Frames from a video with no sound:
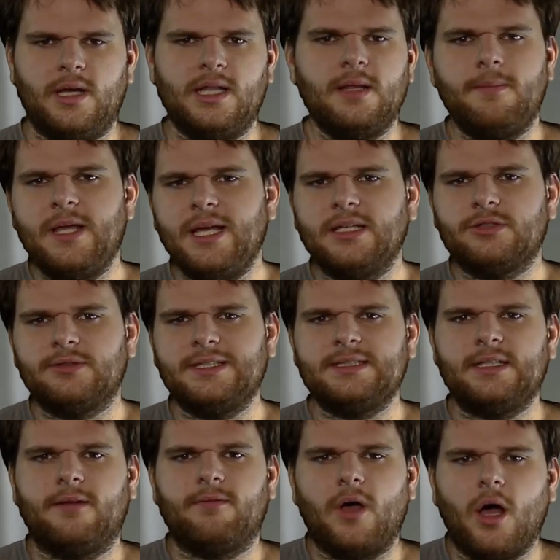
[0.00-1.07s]
And the biggest
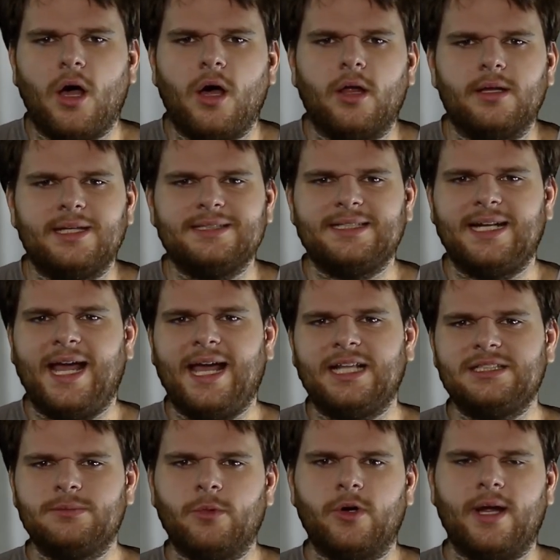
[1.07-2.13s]
reason of all is it
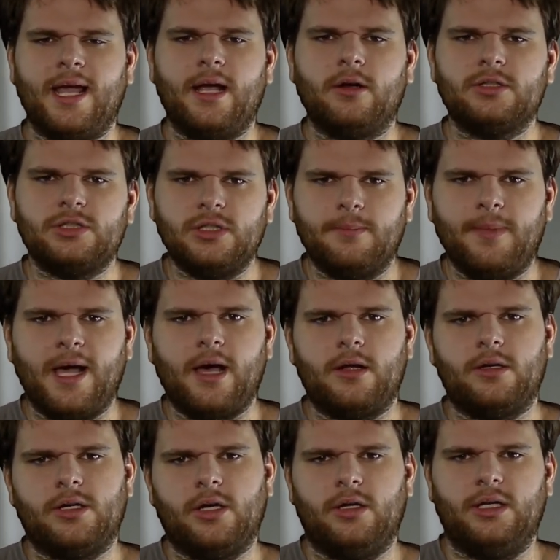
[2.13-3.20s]
adds more air to the
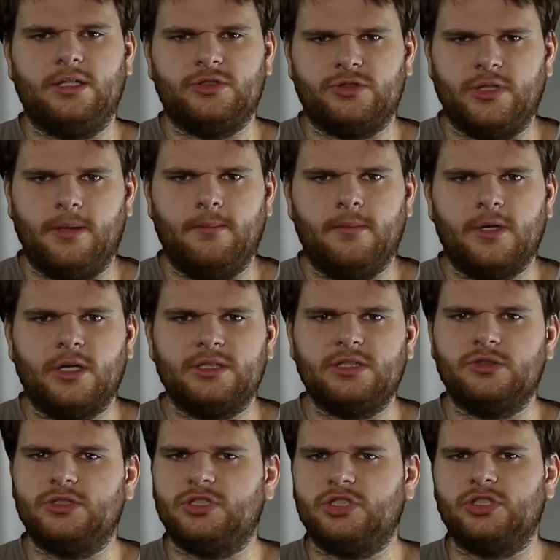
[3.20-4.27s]
powder coating stream, because
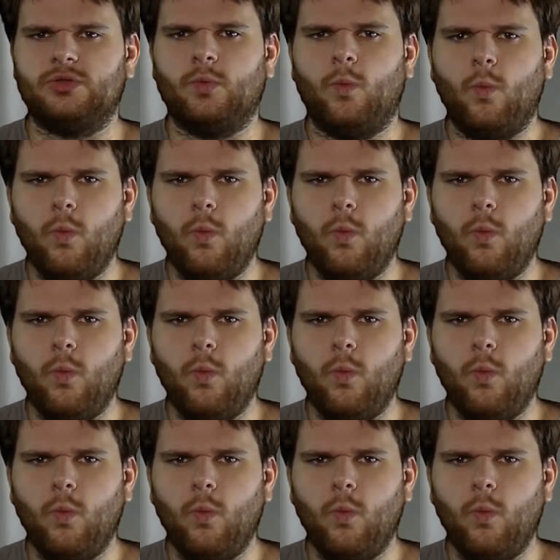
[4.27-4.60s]
there's just